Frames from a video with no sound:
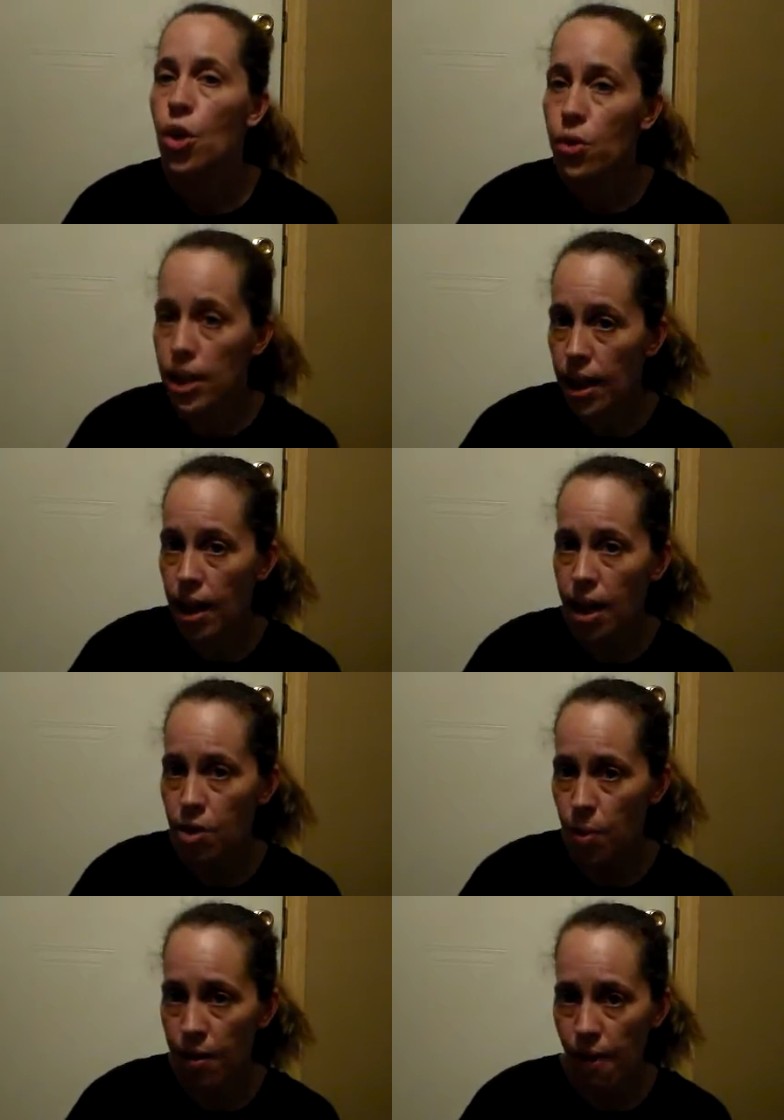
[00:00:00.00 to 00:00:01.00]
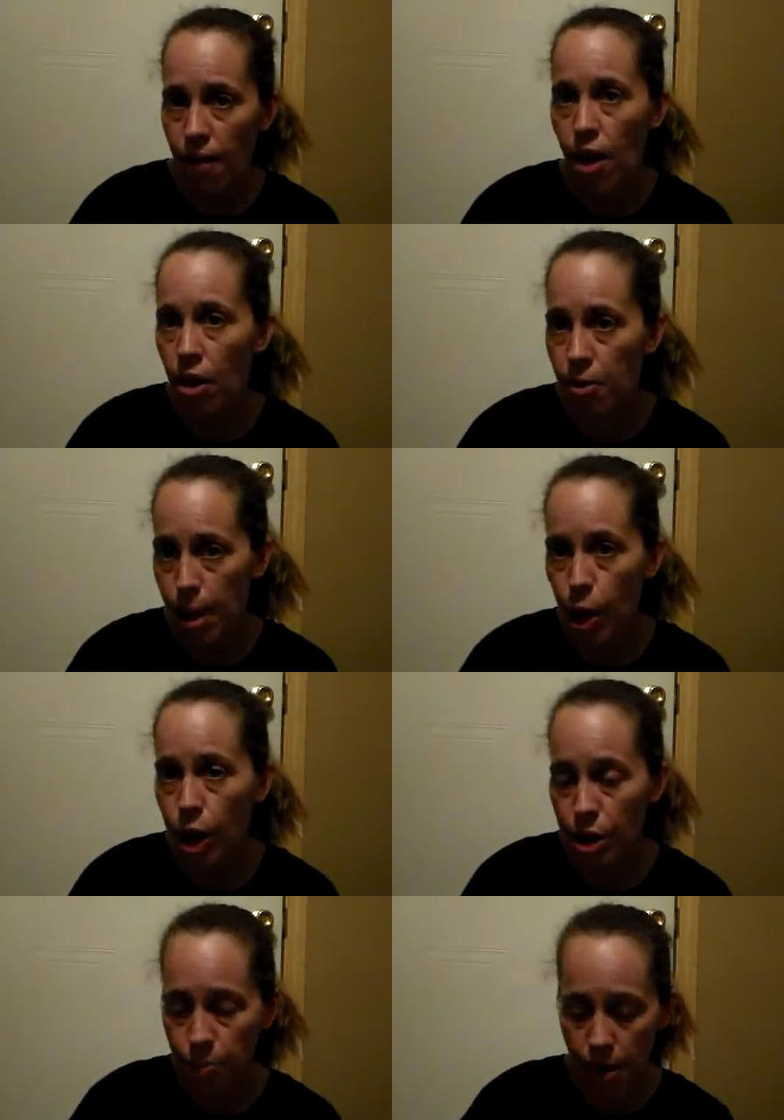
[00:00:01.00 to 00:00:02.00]
used to get $25
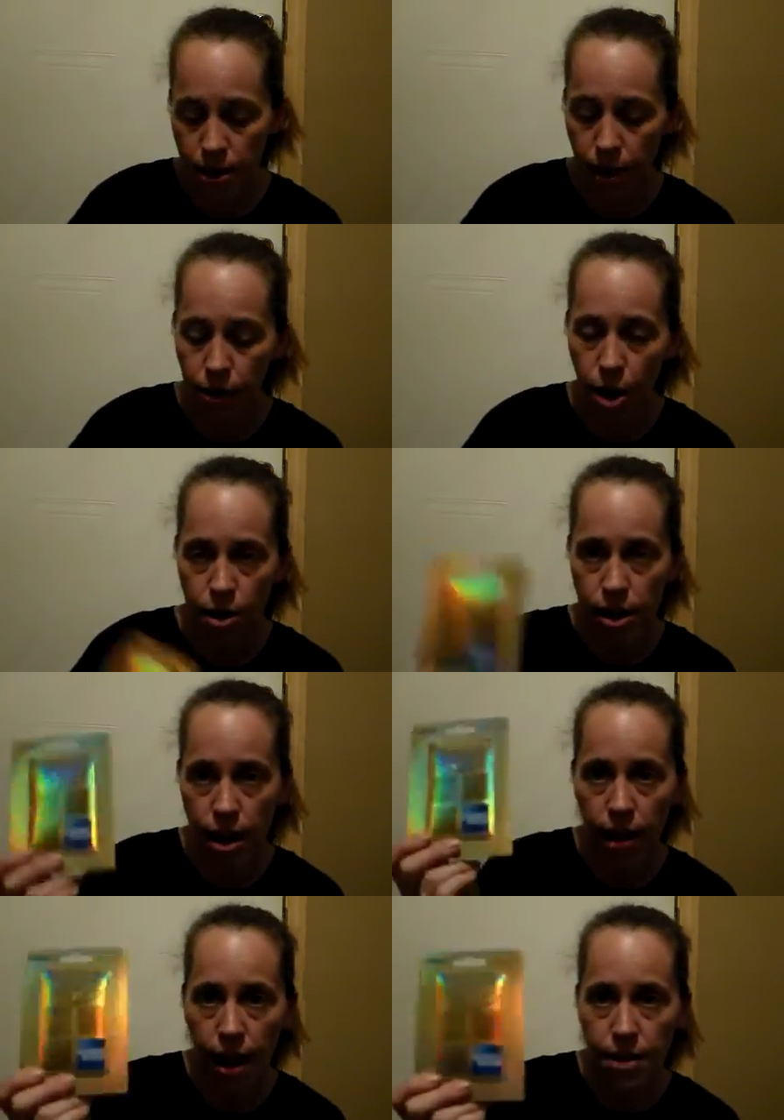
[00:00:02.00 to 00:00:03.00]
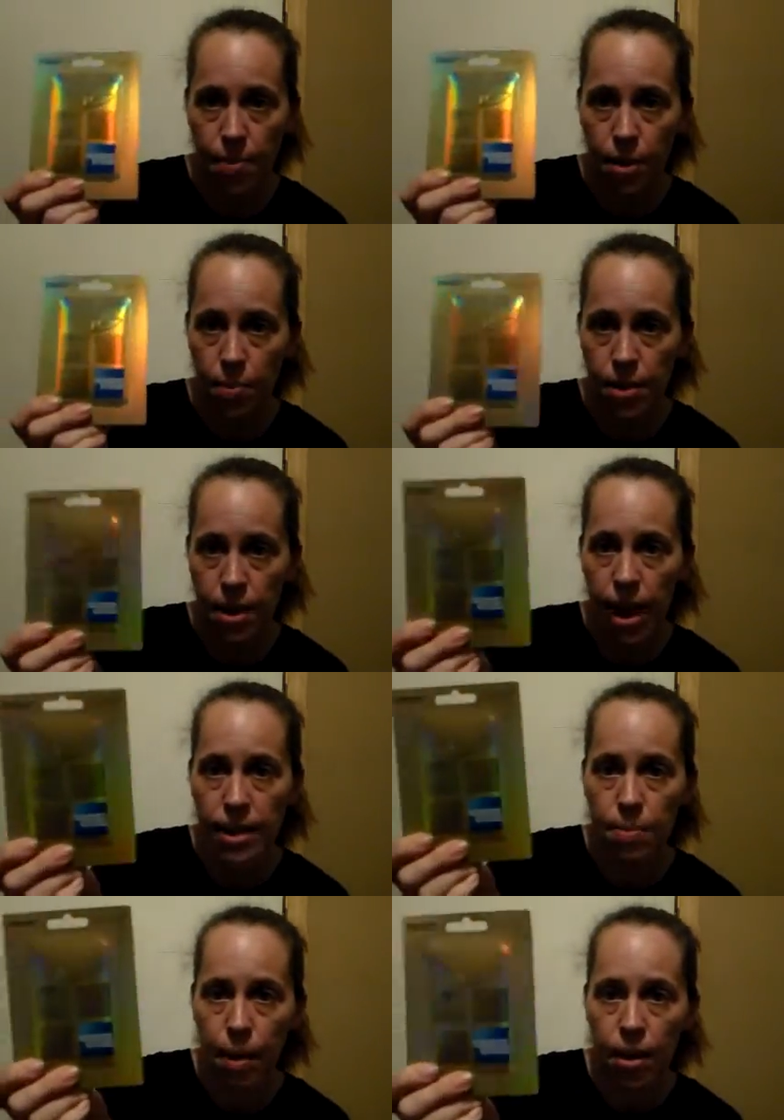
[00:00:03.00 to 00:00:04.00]
American Express gift cards. And last month was
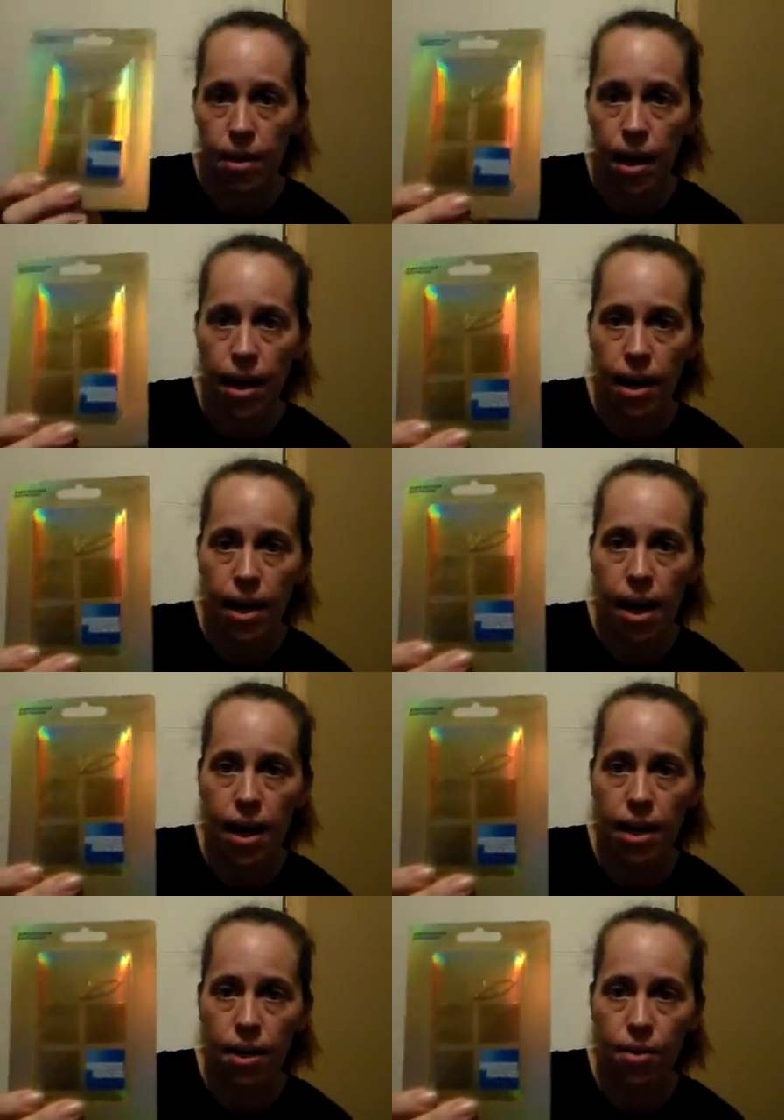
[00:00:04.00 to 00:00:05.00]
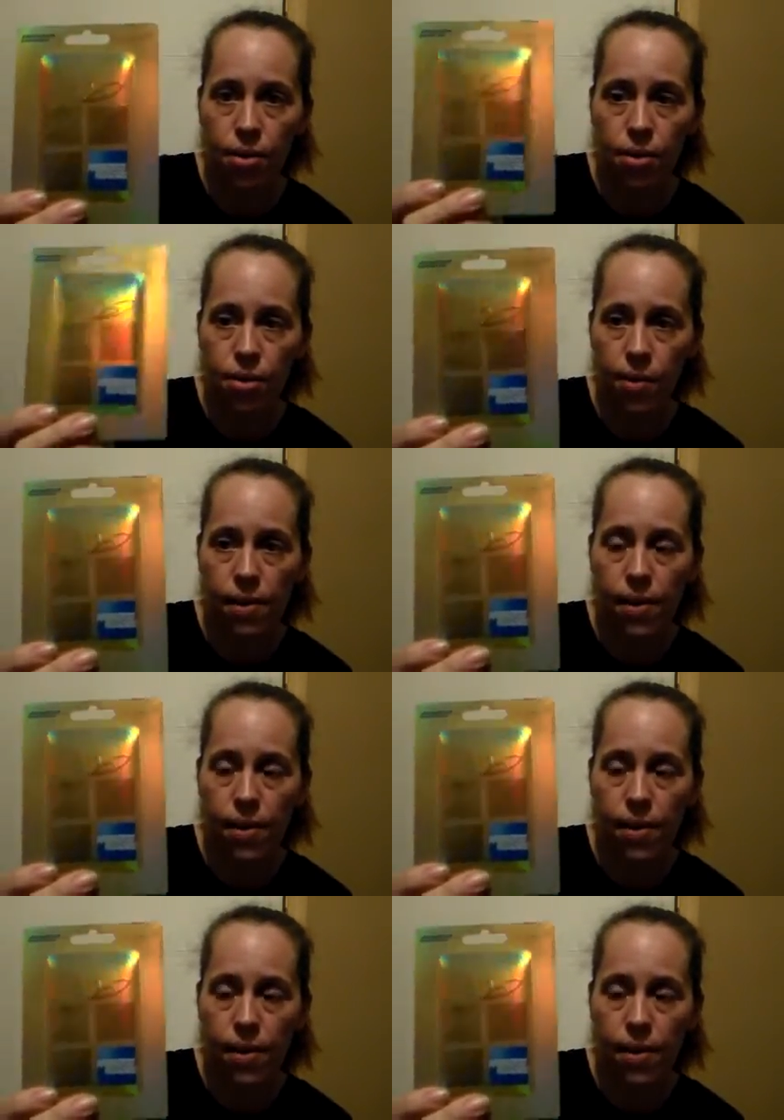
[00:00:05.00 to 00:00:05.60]
the last month, and I got another